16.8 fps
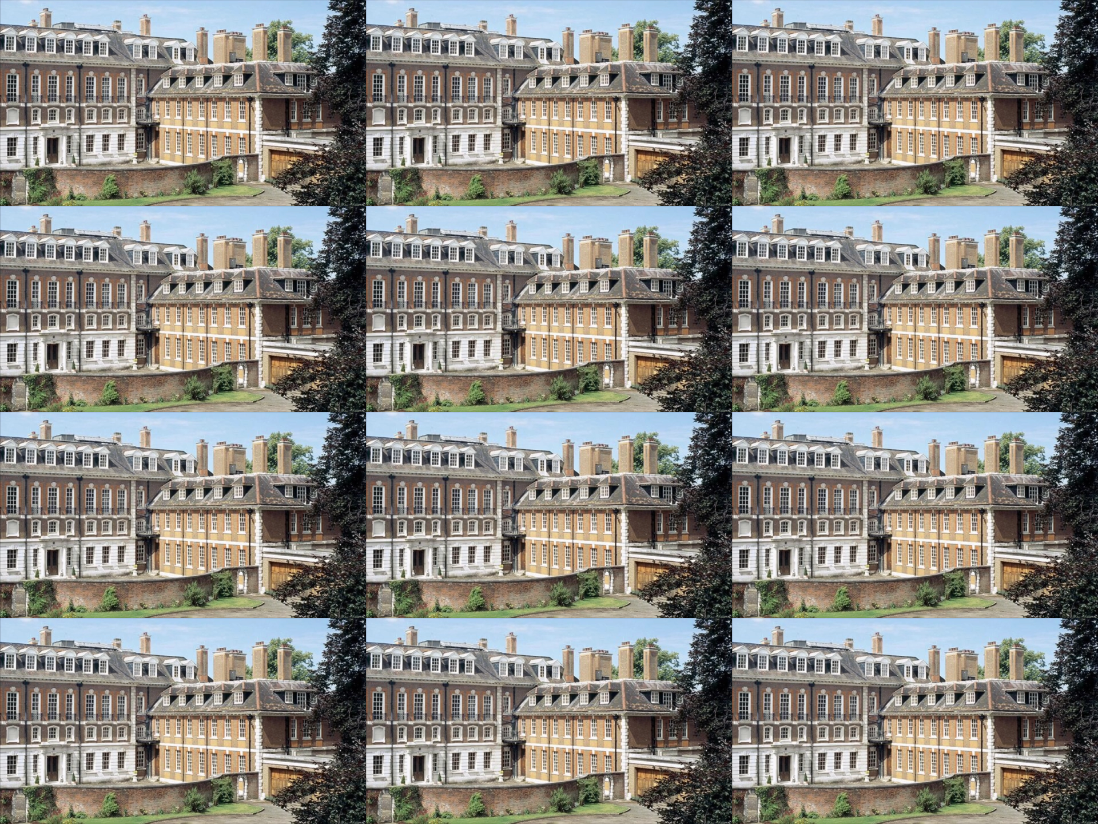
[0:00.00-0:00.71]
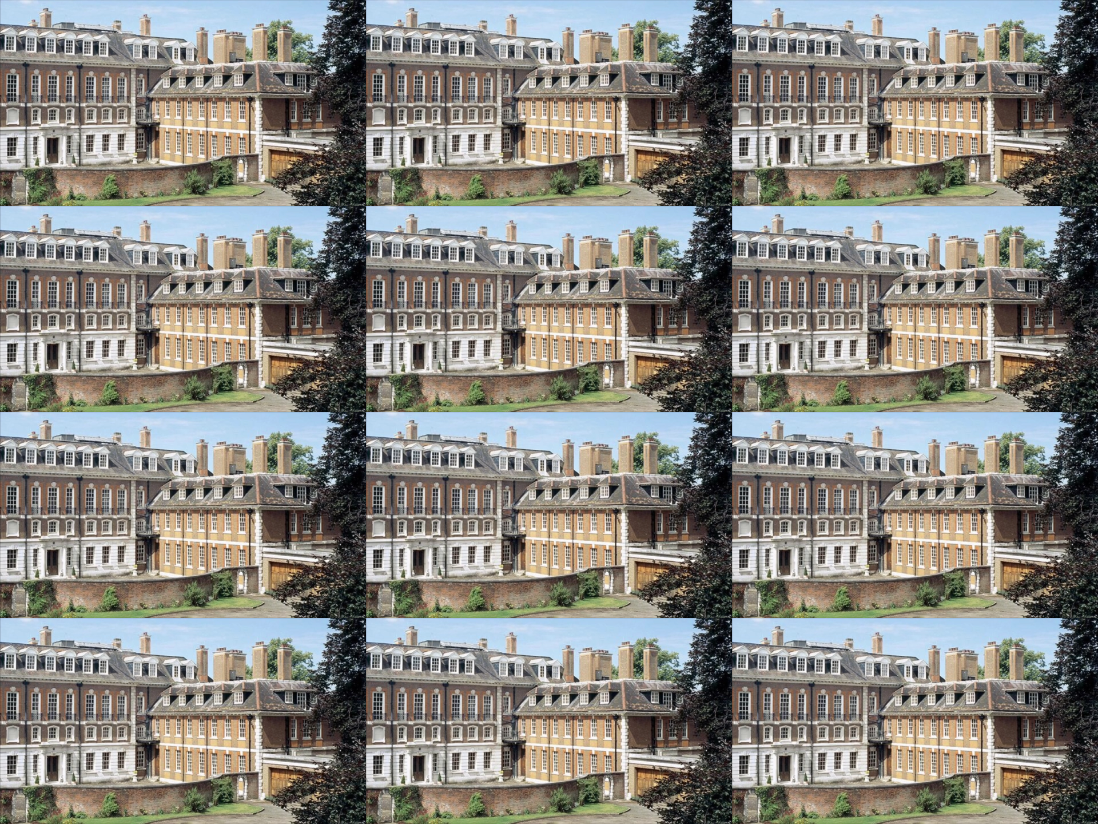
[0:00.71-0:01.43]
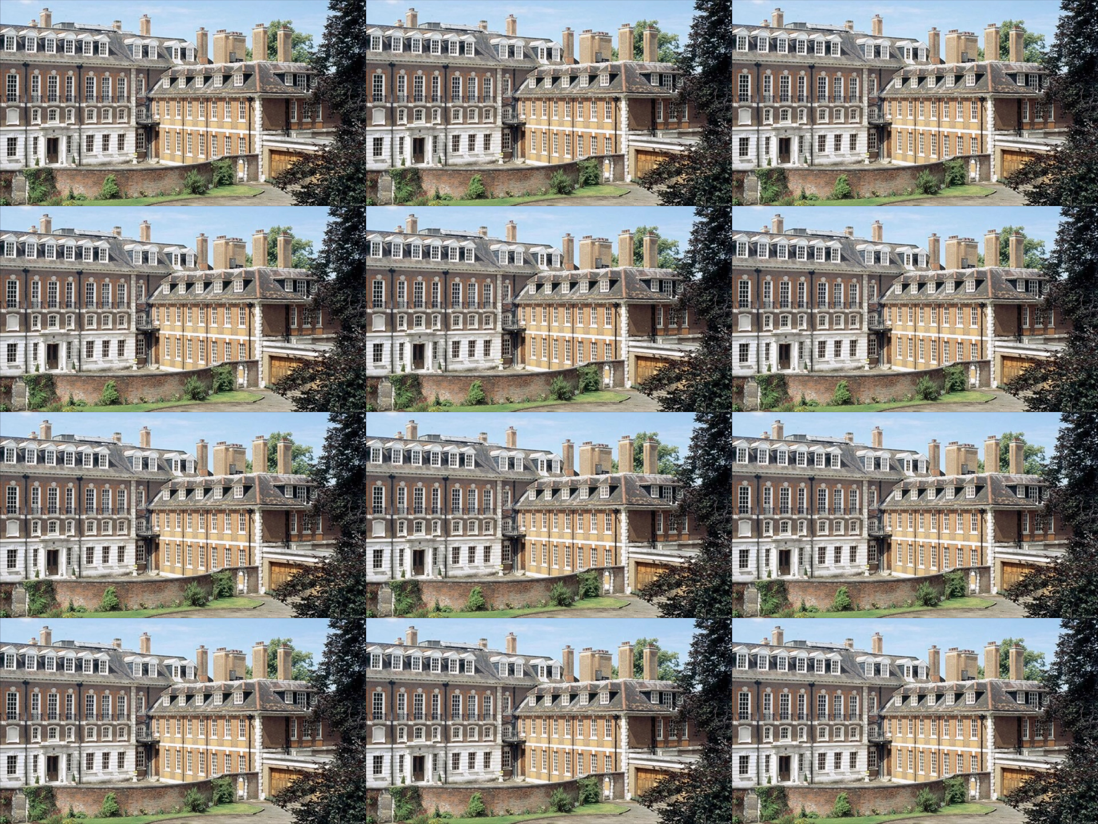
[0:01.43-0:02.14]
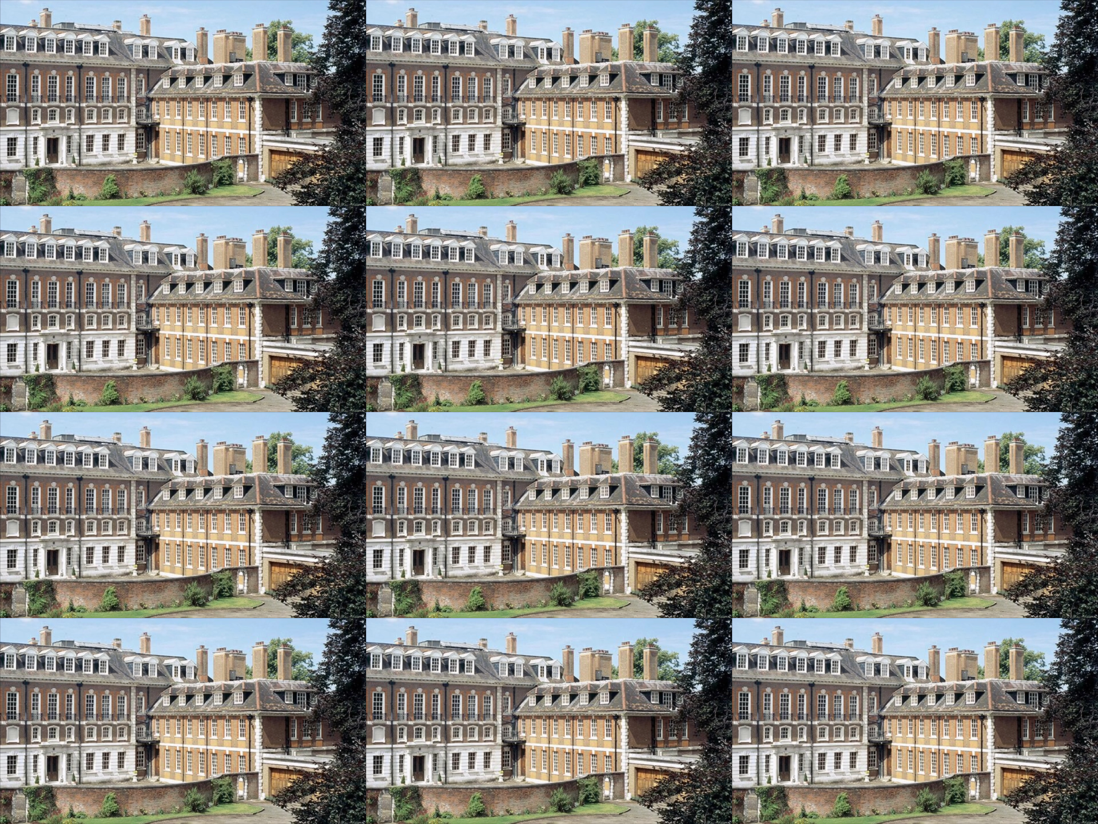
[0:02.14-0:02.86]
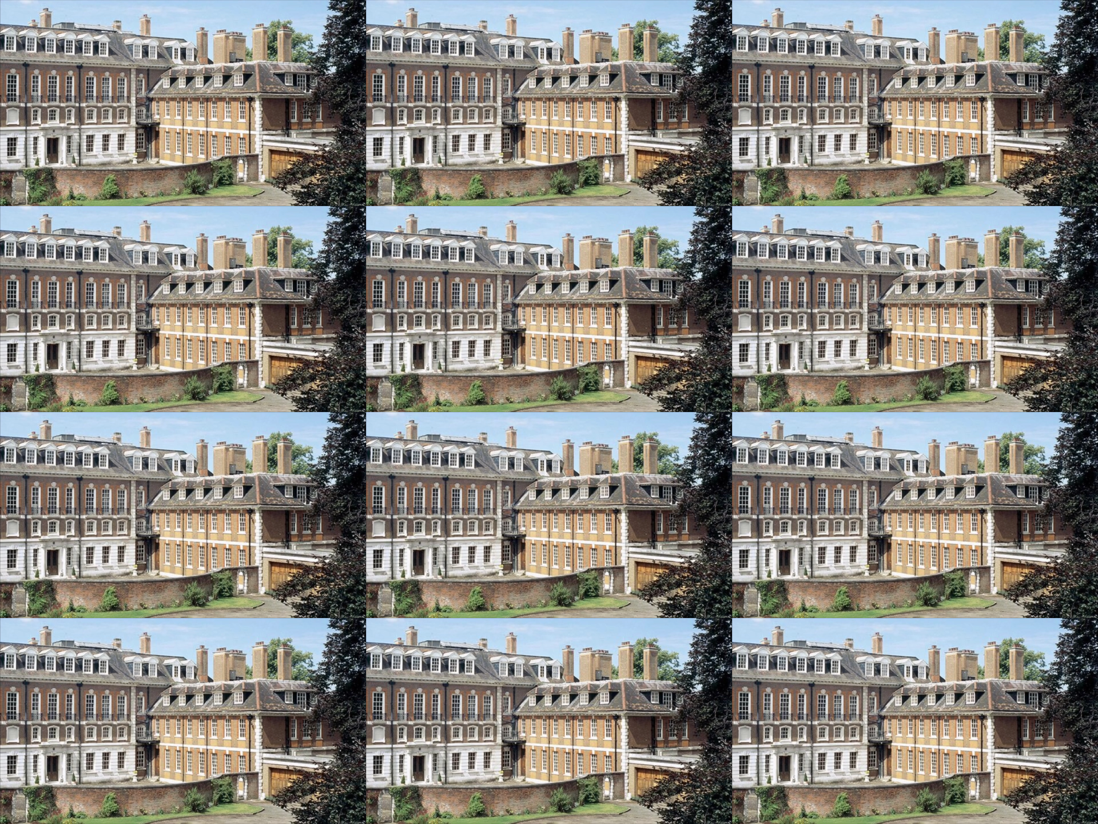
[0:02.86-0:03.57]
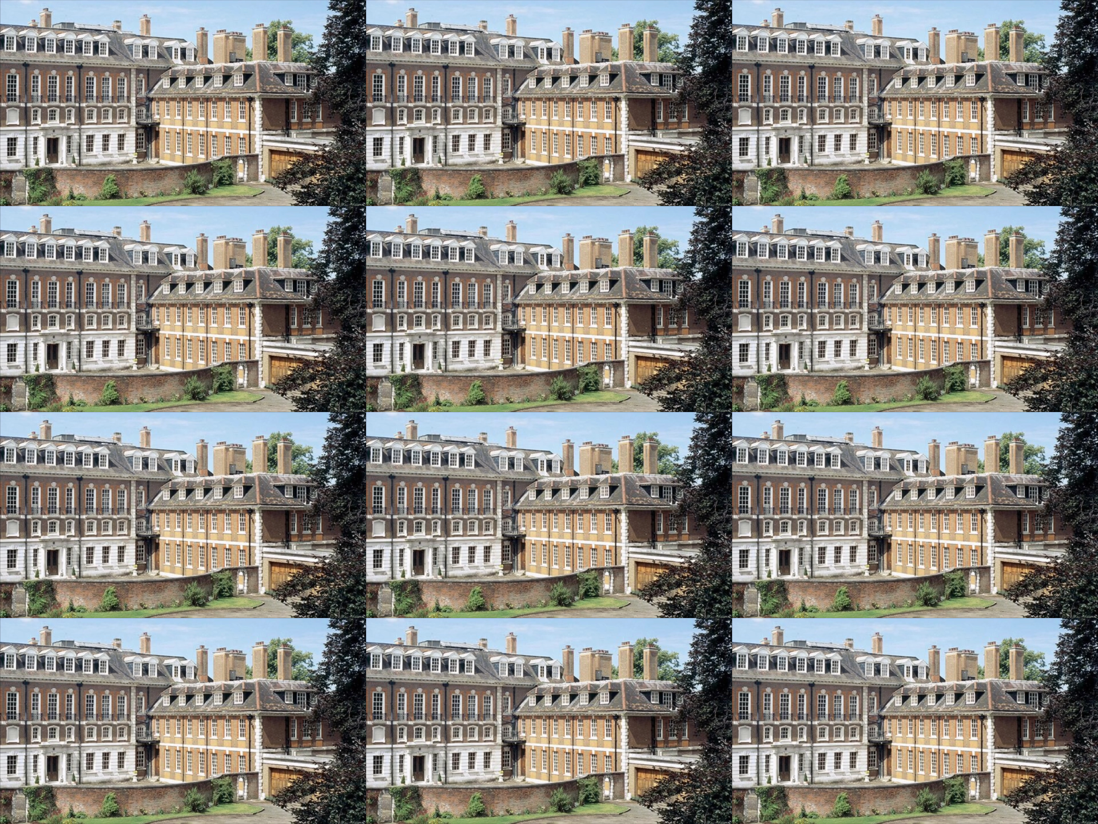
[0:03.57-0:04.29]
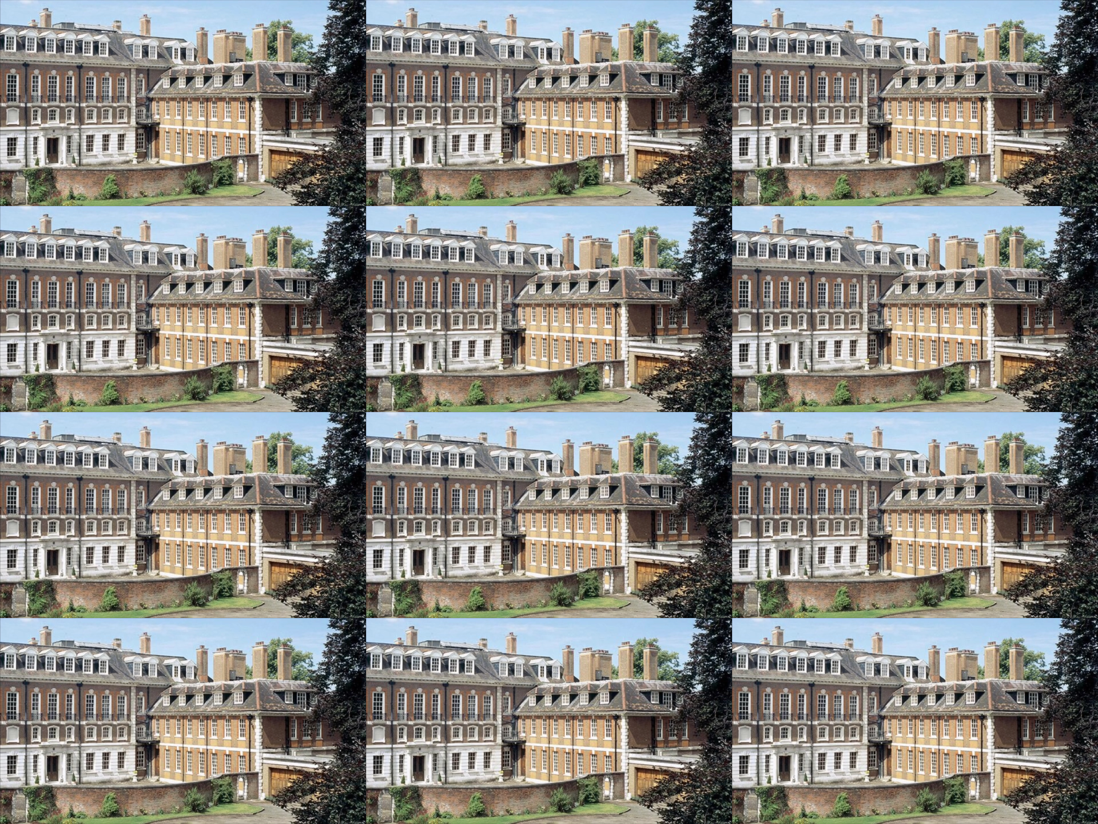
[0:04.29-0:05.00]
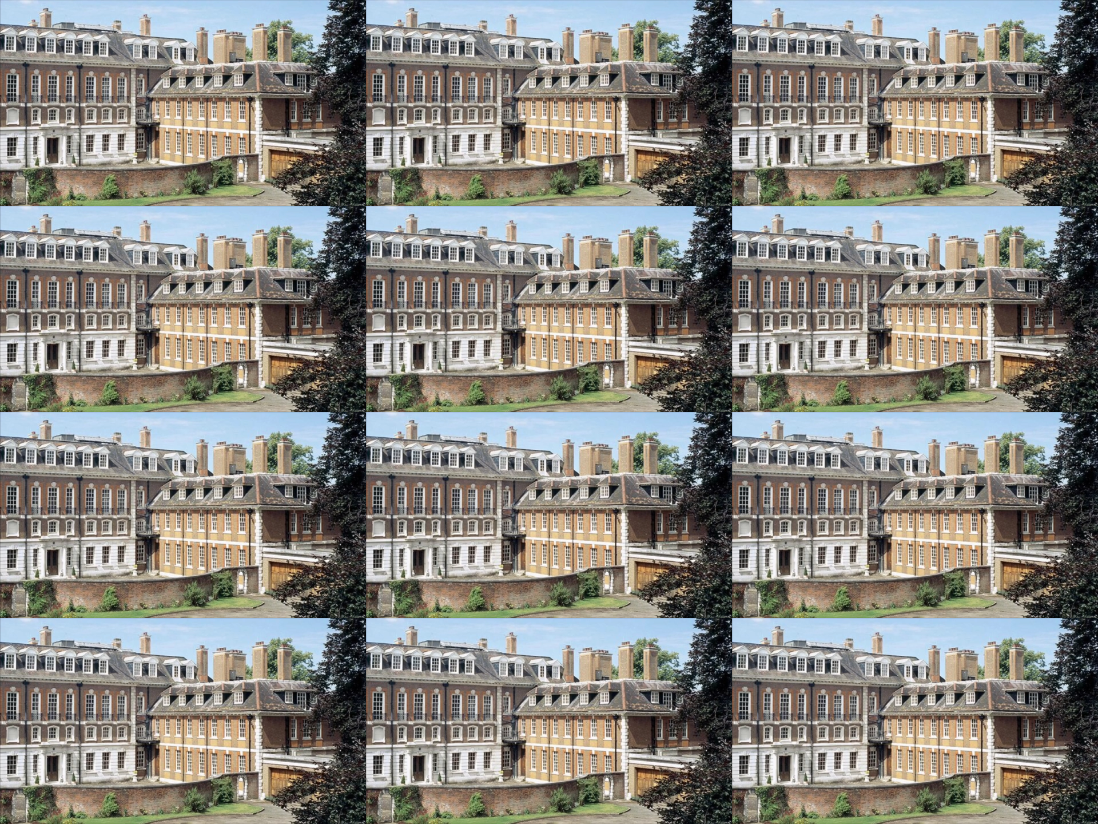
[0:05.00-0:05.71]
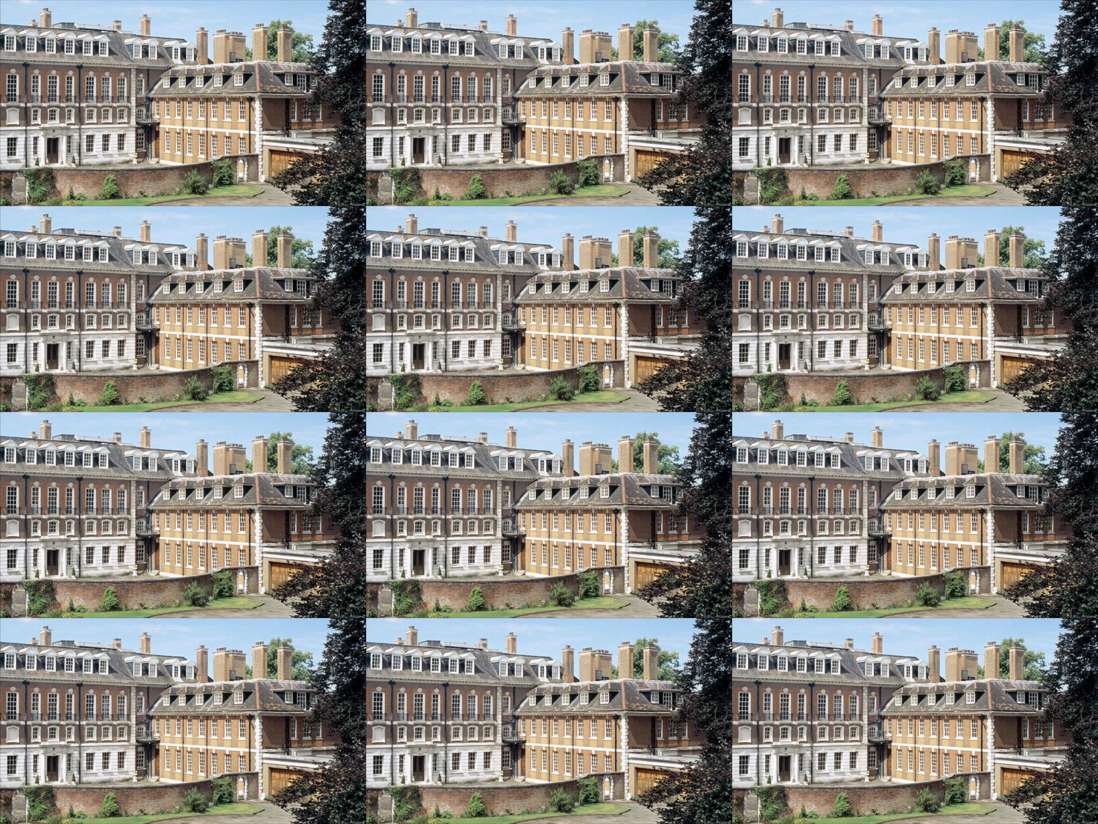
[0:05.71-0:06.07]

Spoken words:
[unreadable: no face in view]